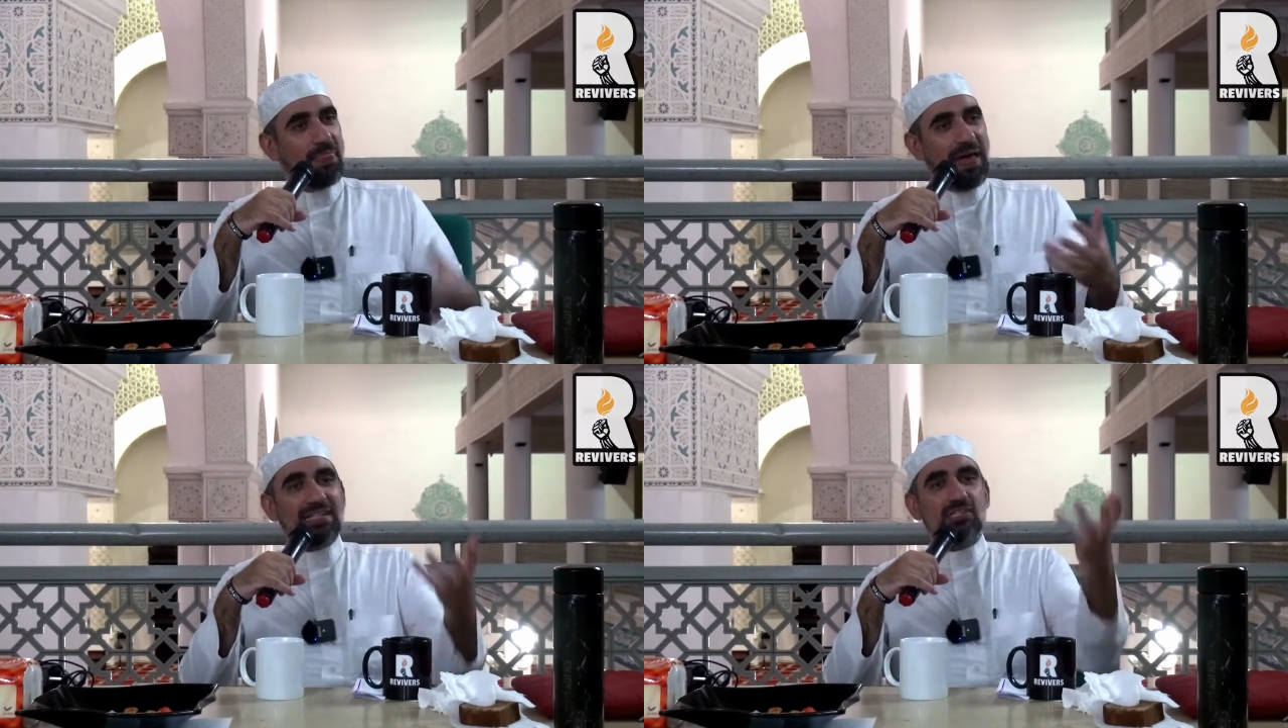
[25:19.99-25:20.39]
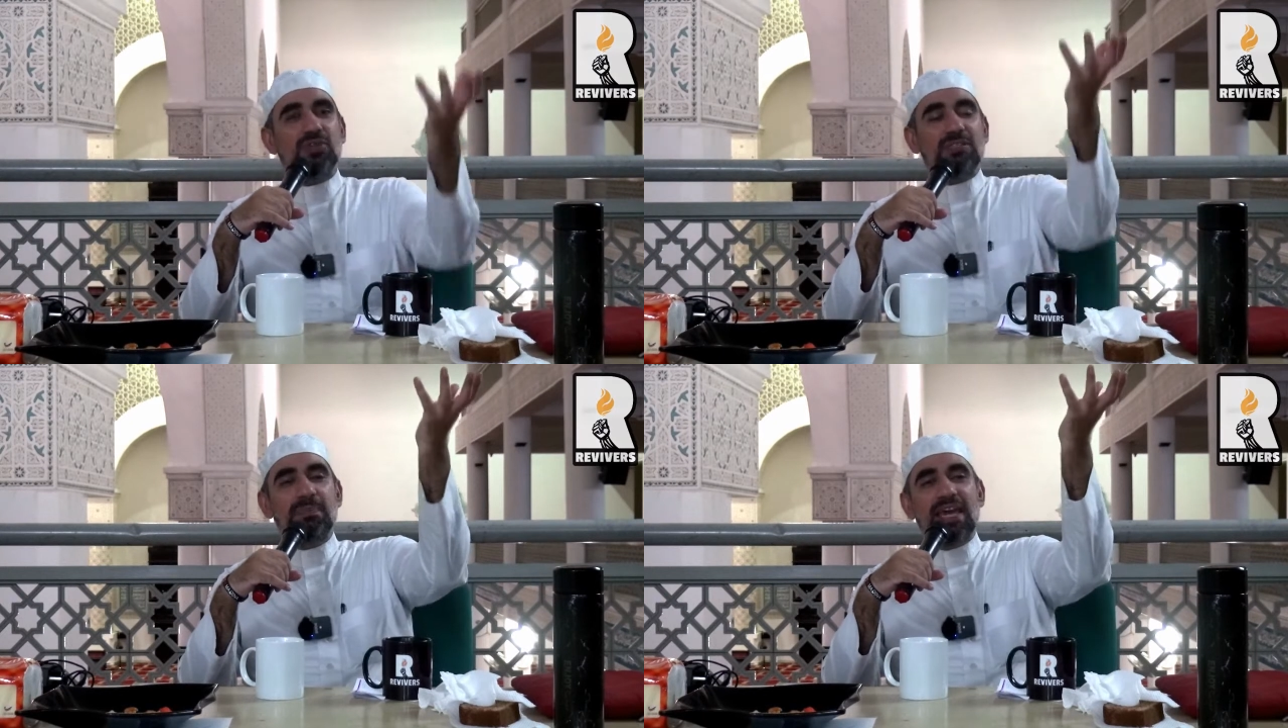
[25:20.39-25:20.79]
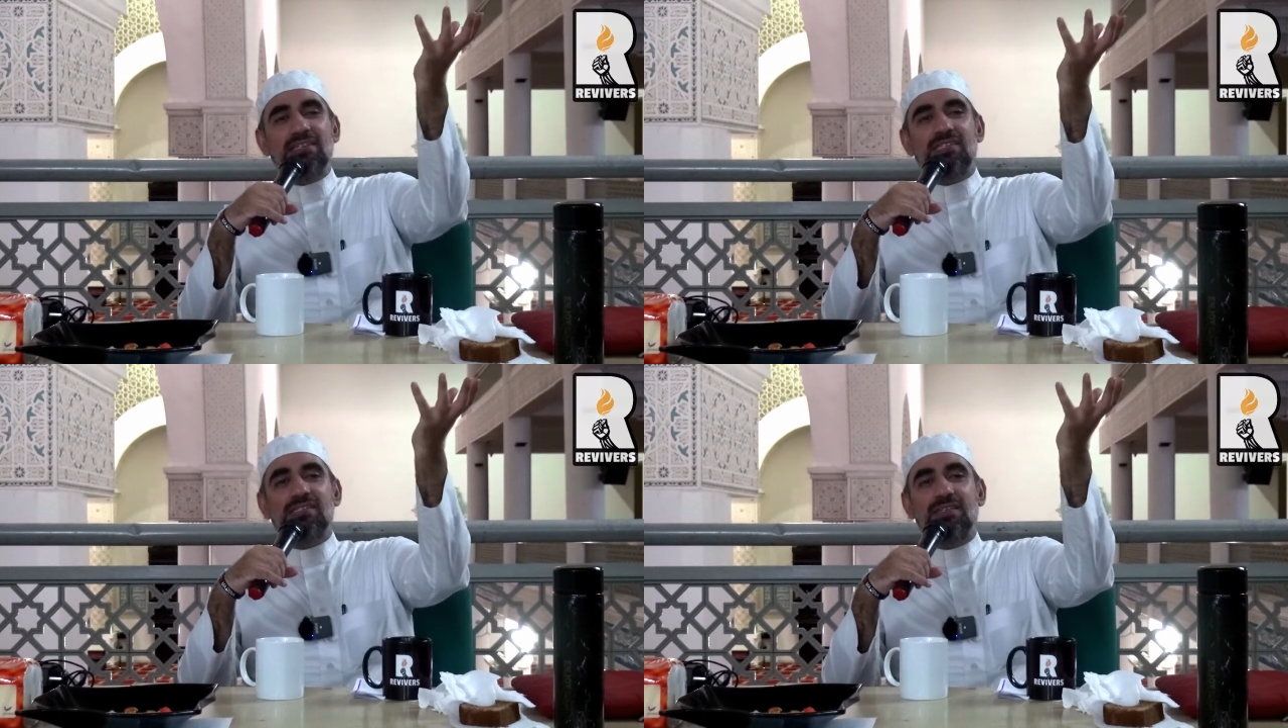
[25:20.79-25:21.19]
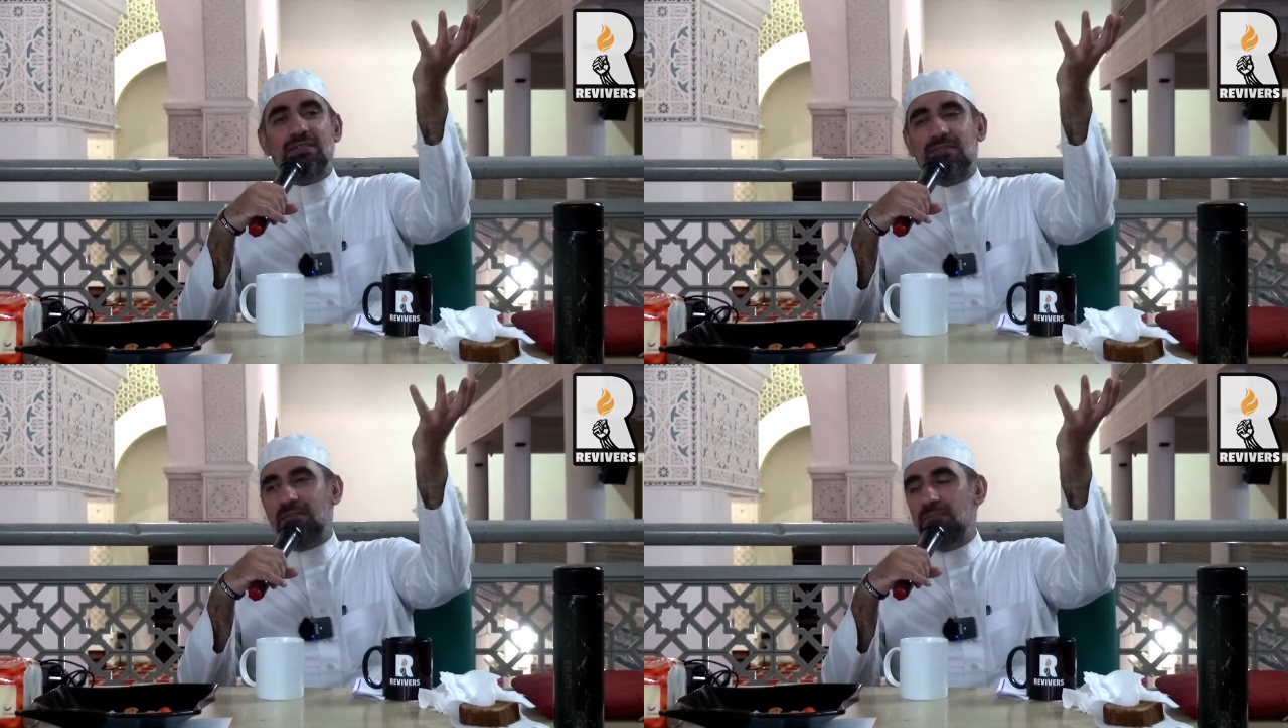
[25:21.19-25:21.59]
That's what makes
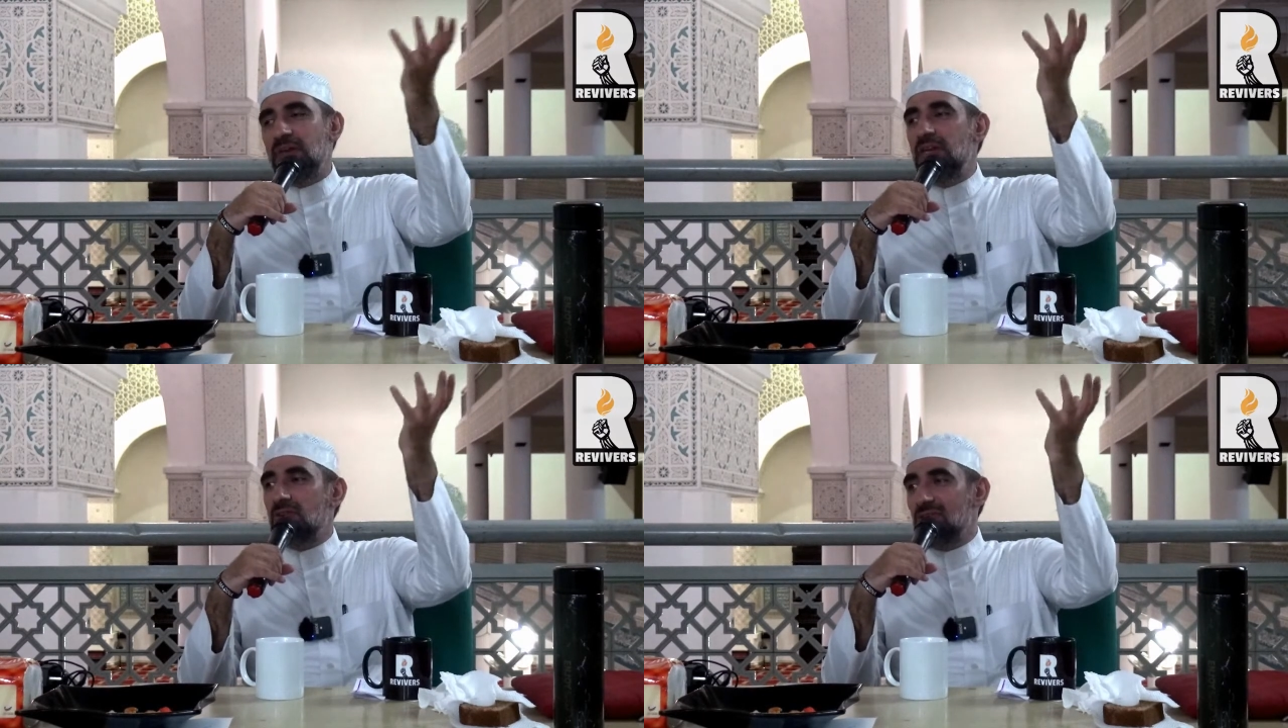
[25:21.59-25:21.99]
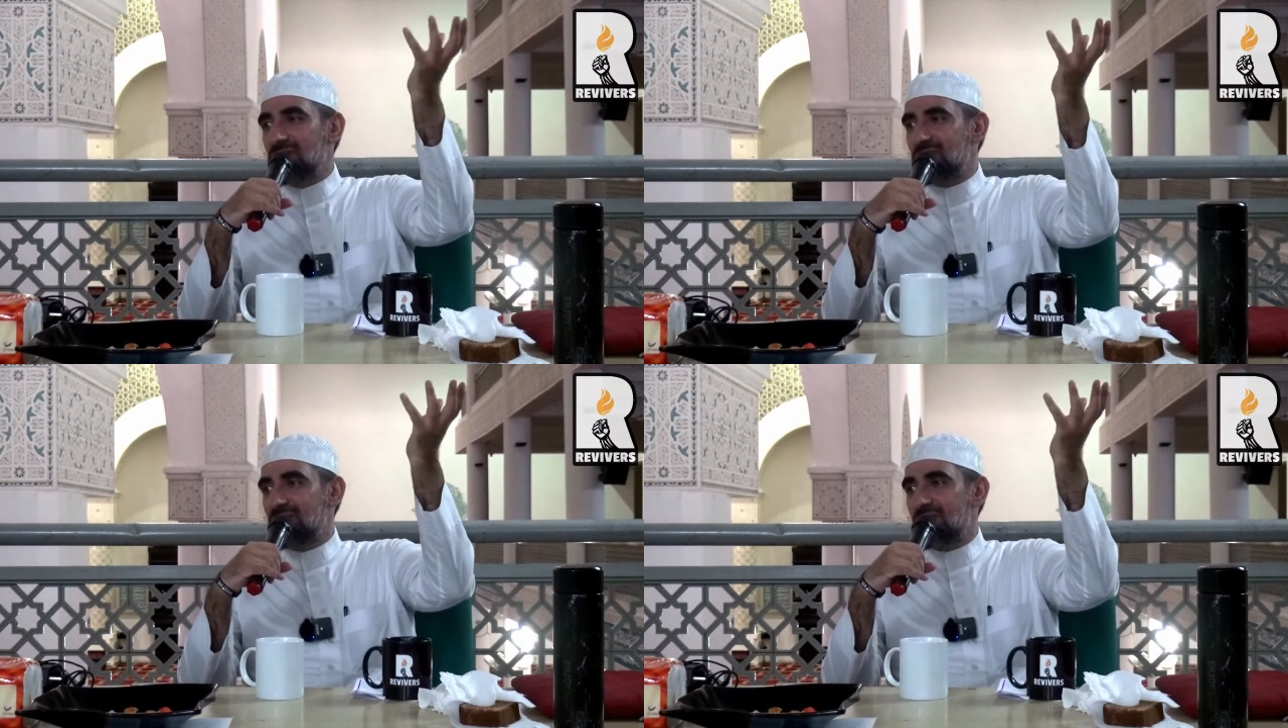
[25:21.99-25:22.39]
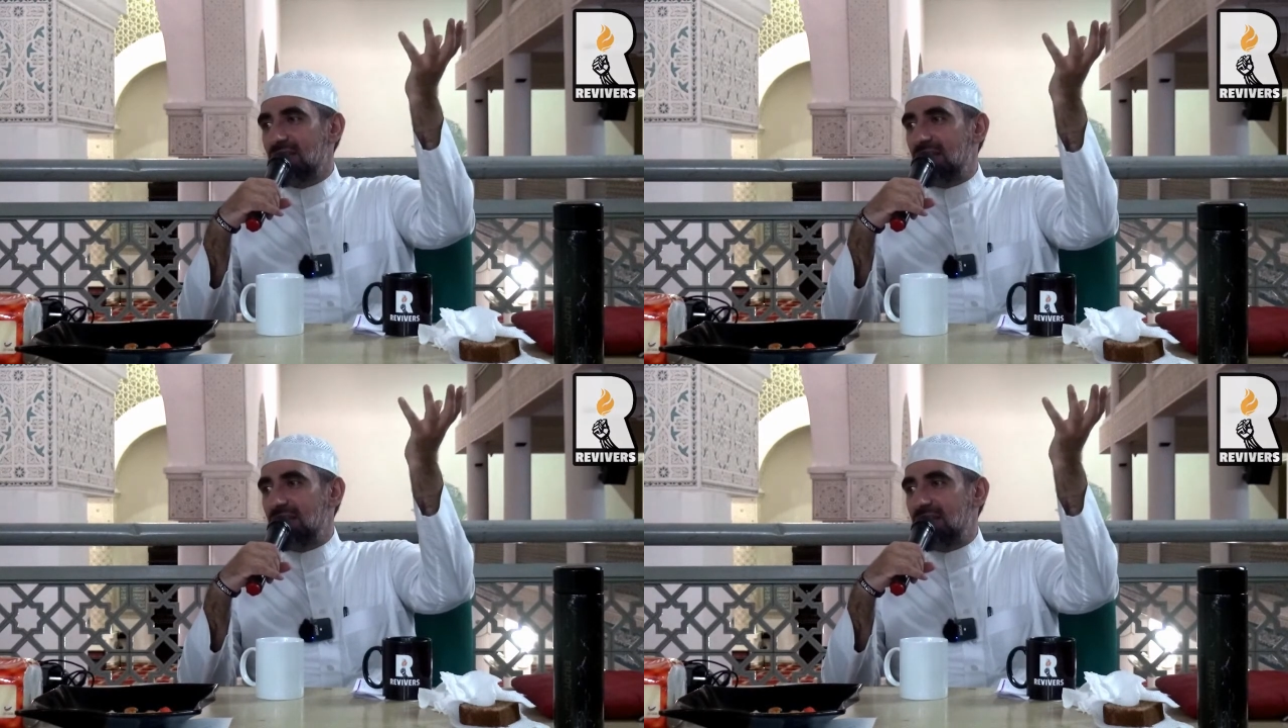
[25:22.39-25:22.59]
minerals